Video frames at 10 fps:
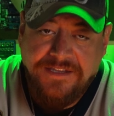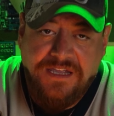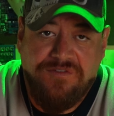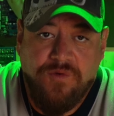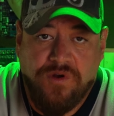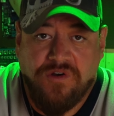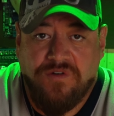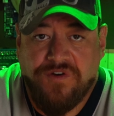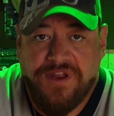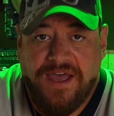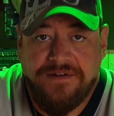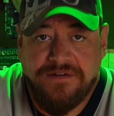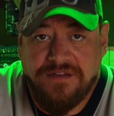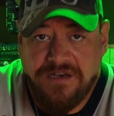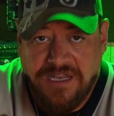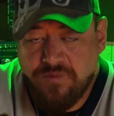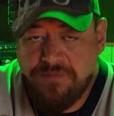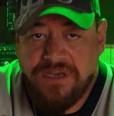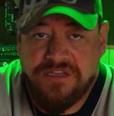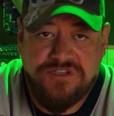If you want to go for that, the link will
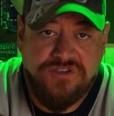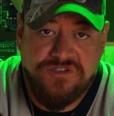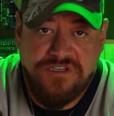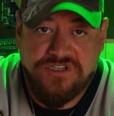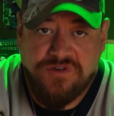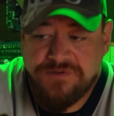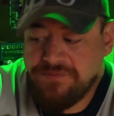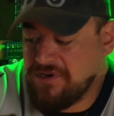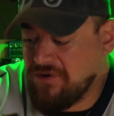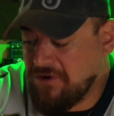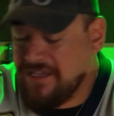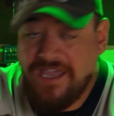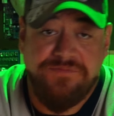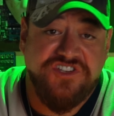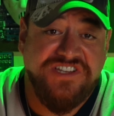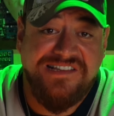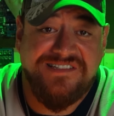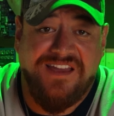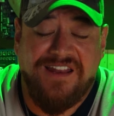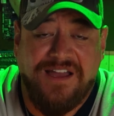be in the description below. Yeah, besides
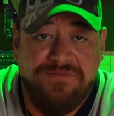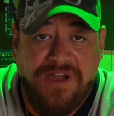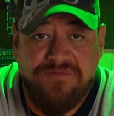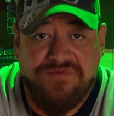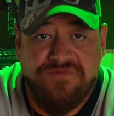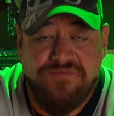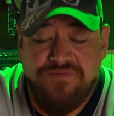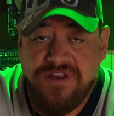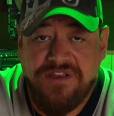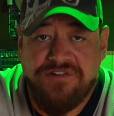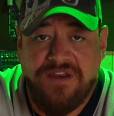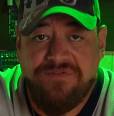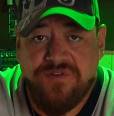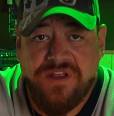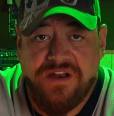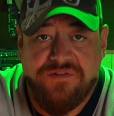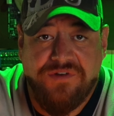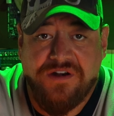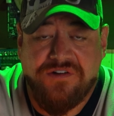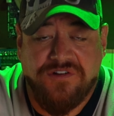that, I'm really grateful that I
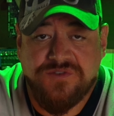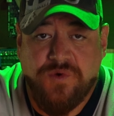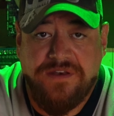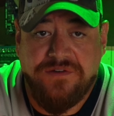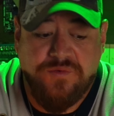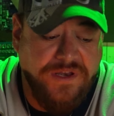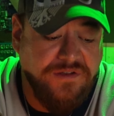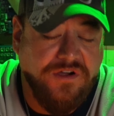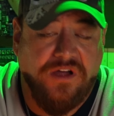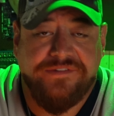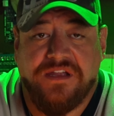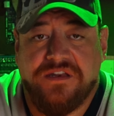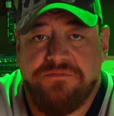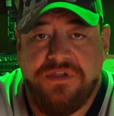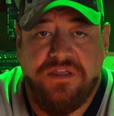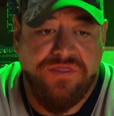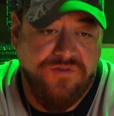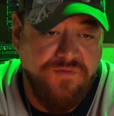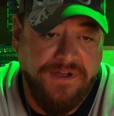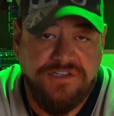ran across Wendell. Wendell contacted me
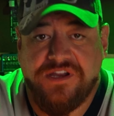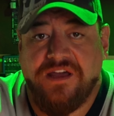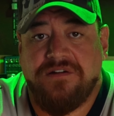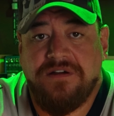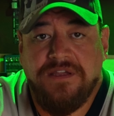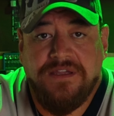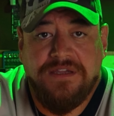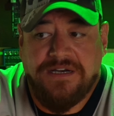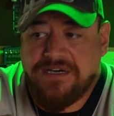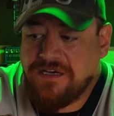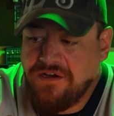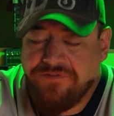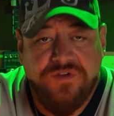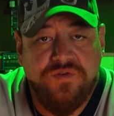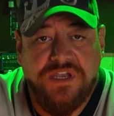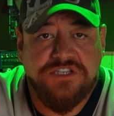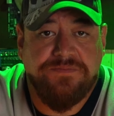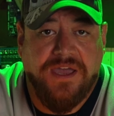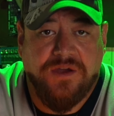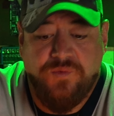through my channel a few days
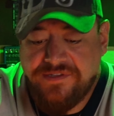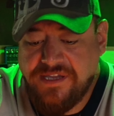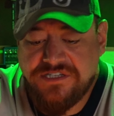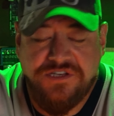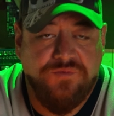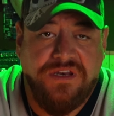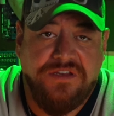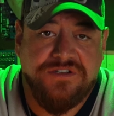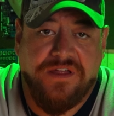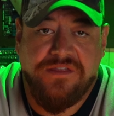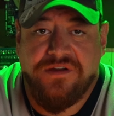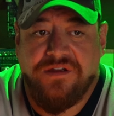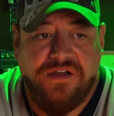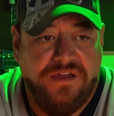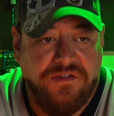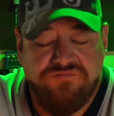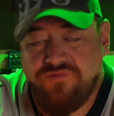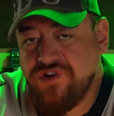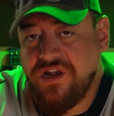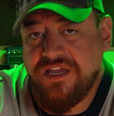back. We texted with each other,
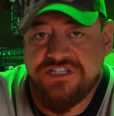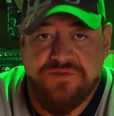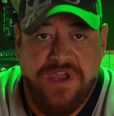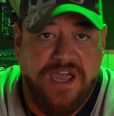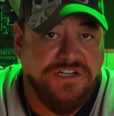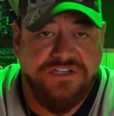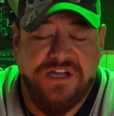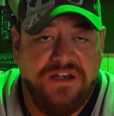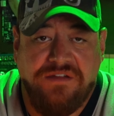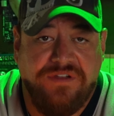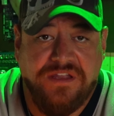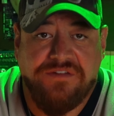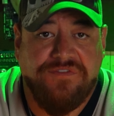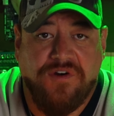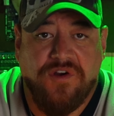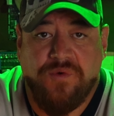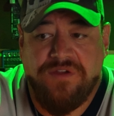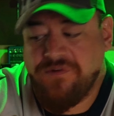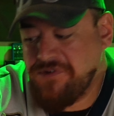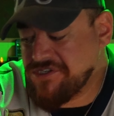realized that we're actually not living that far away
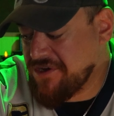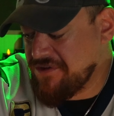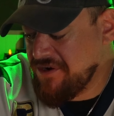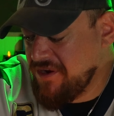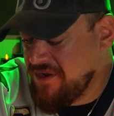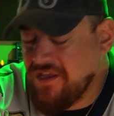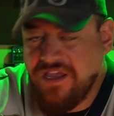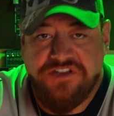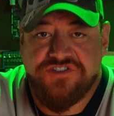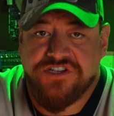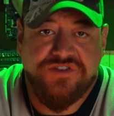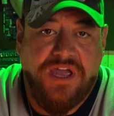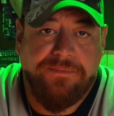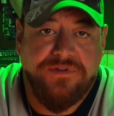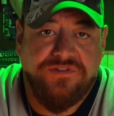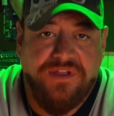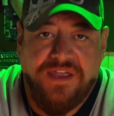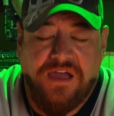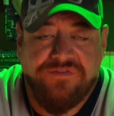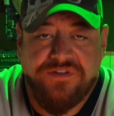from each other. And just so happened
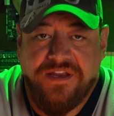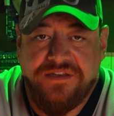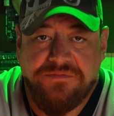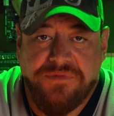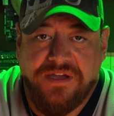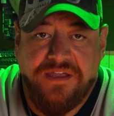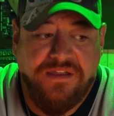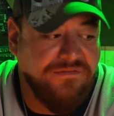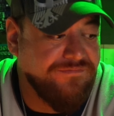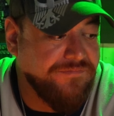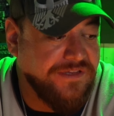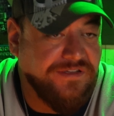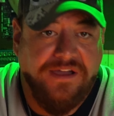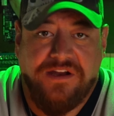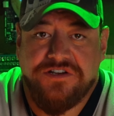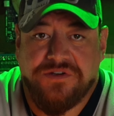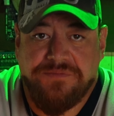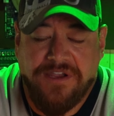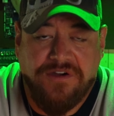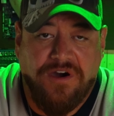today, after I did my tires on
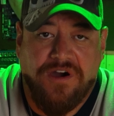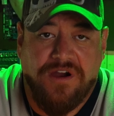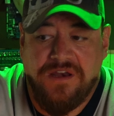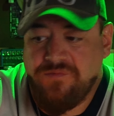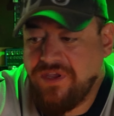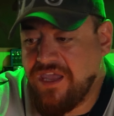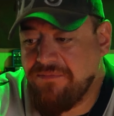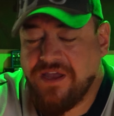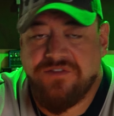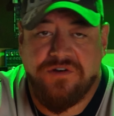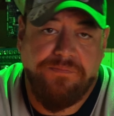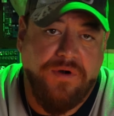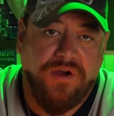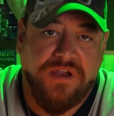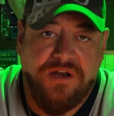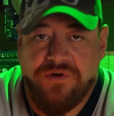my car and we came back to the park, and I